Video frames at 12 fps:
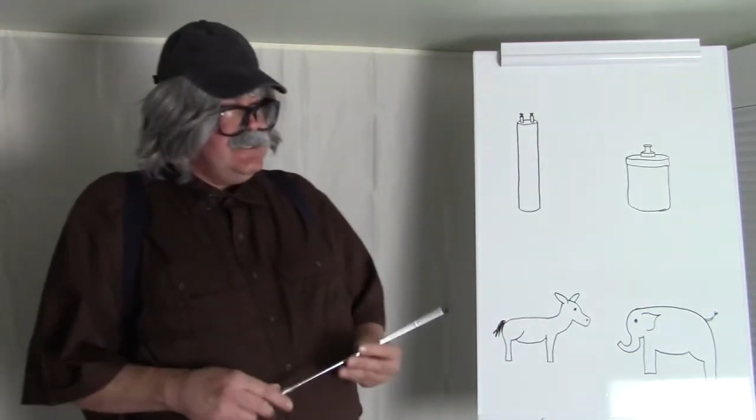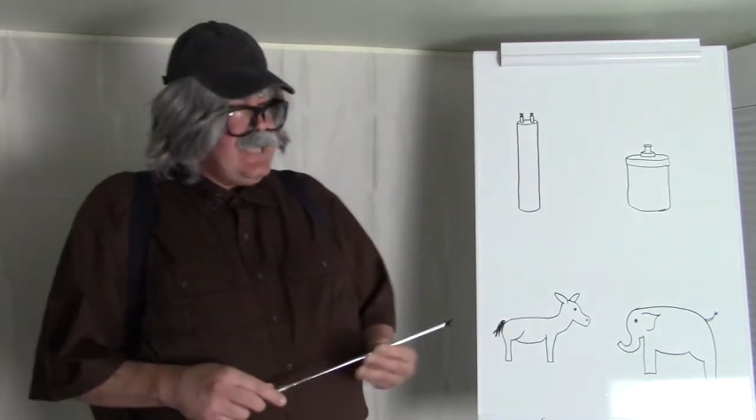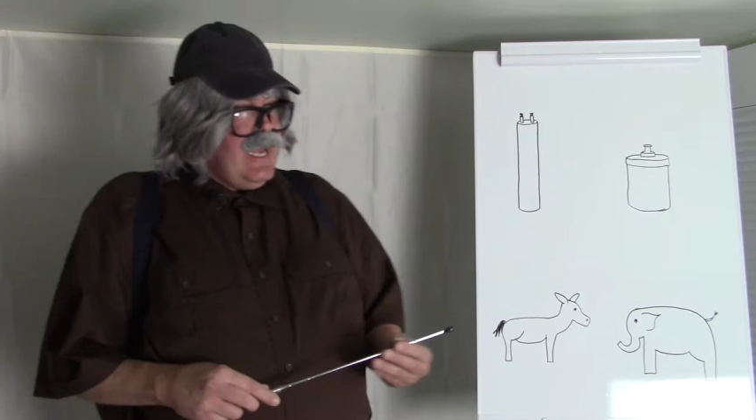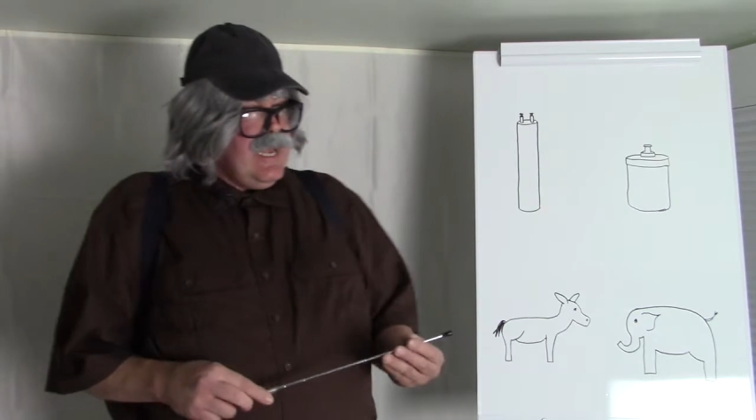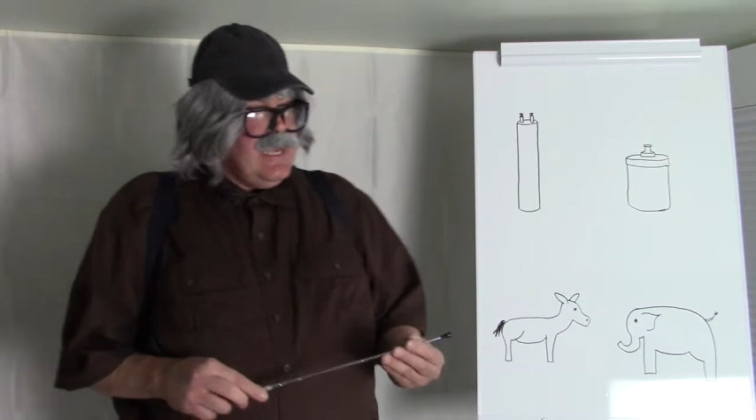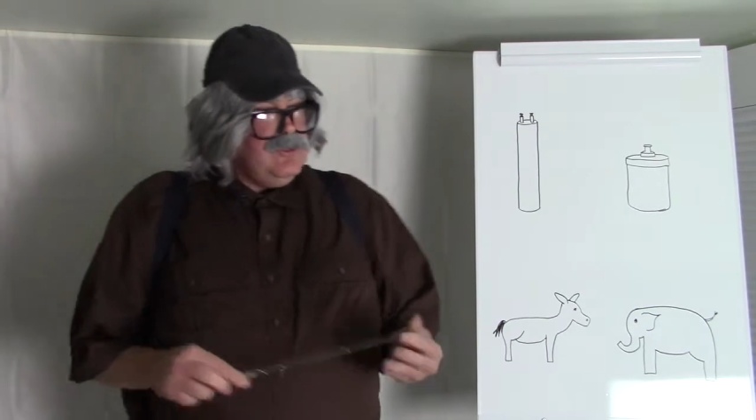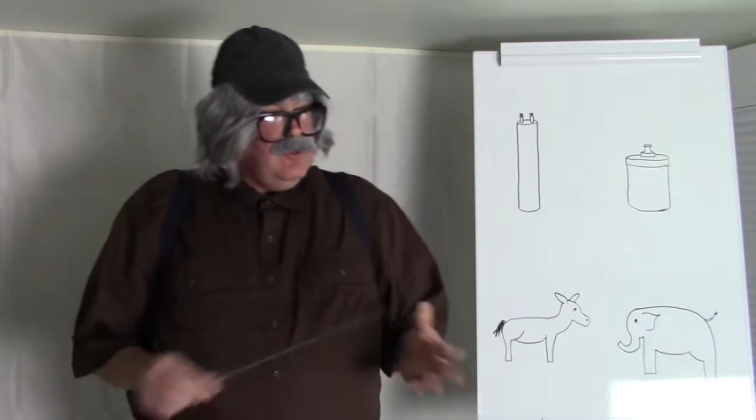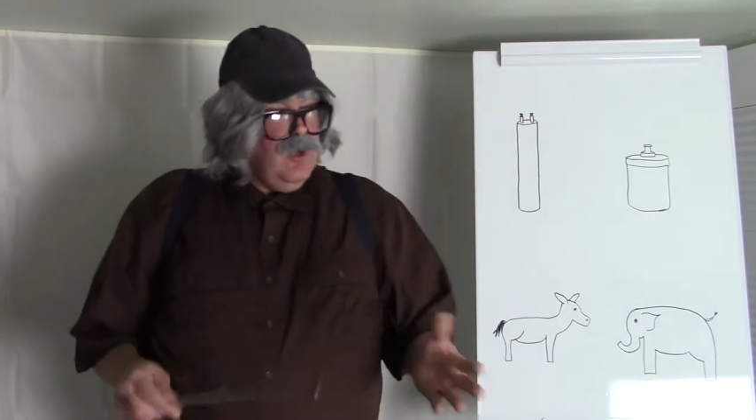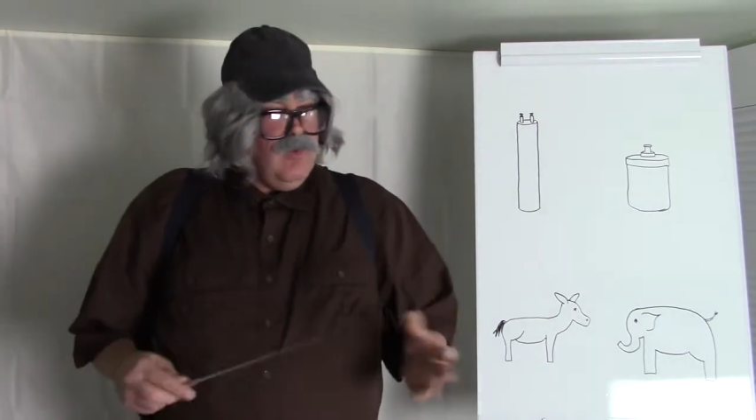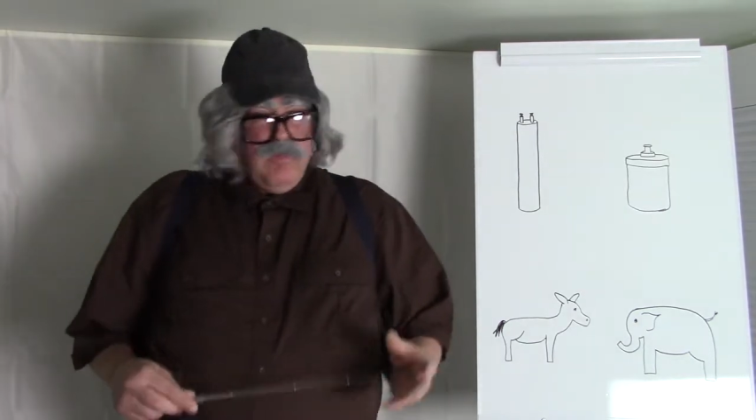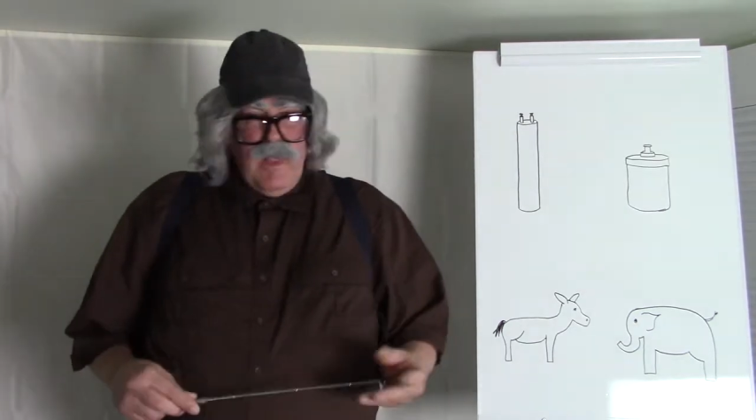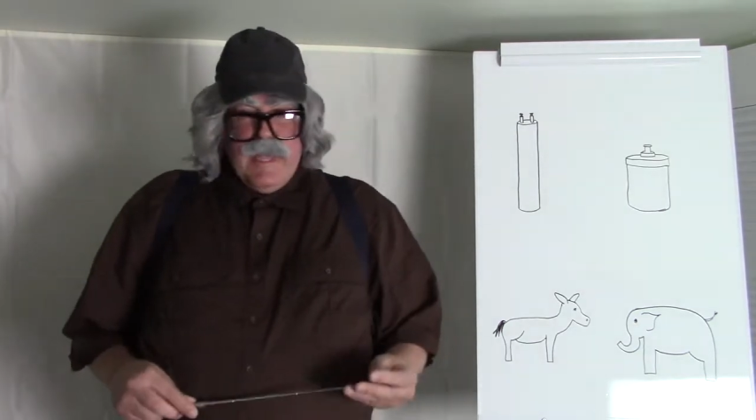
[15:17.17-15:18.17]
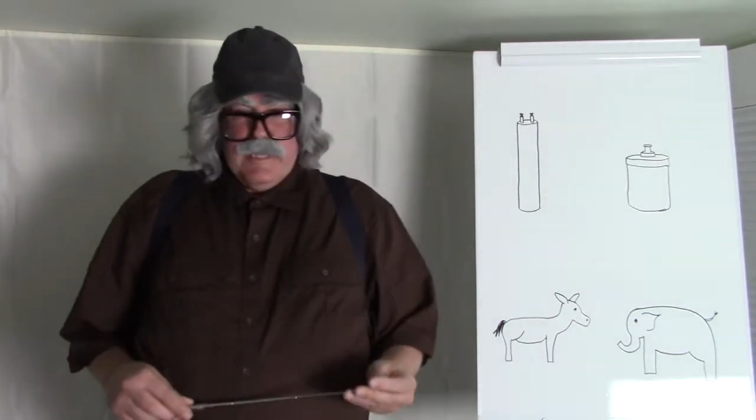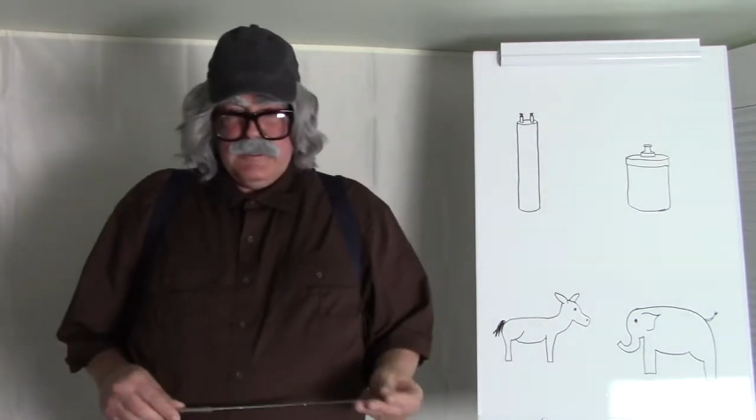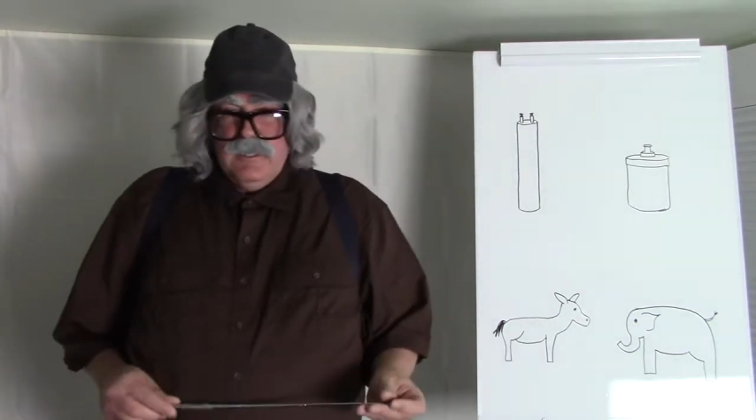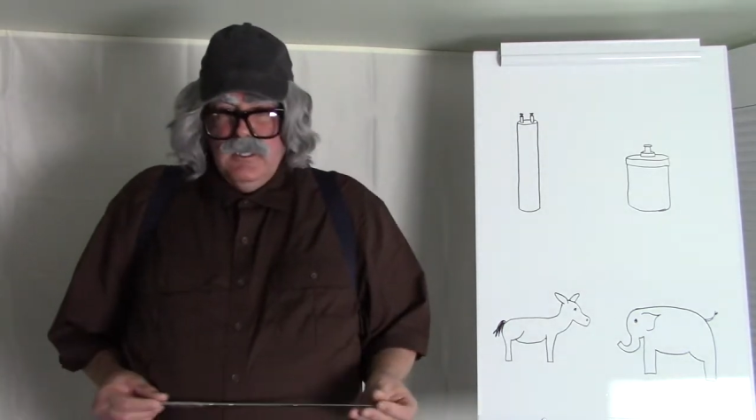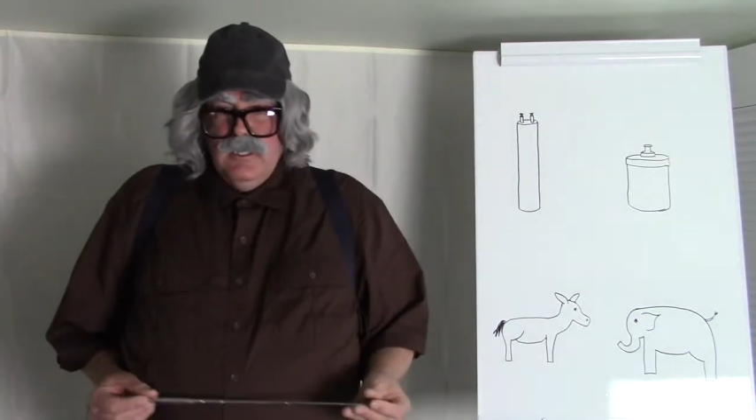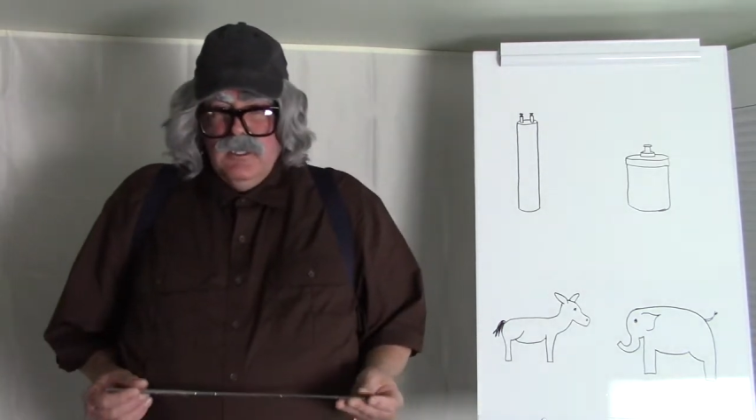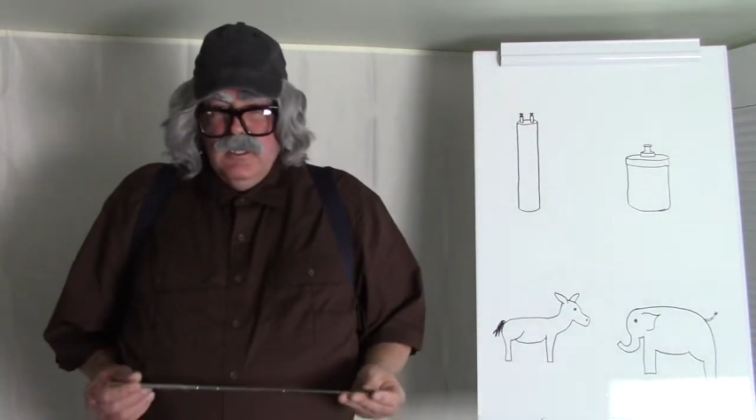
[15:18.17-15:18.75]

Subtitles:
saying, you know what?